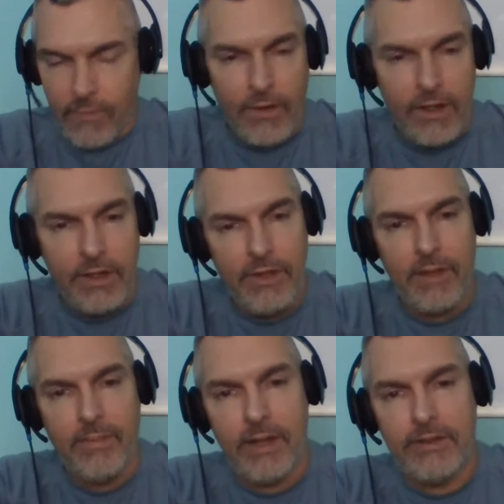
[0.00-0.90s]
Funny
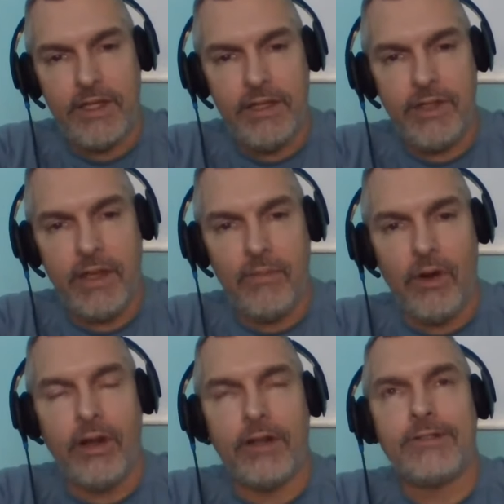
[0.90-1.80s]
thing about T J
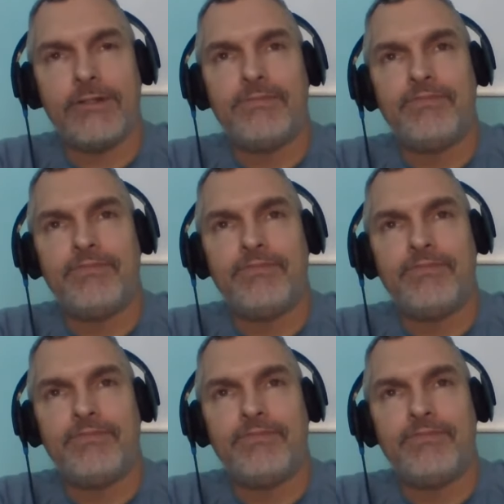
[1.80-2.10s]
Mars,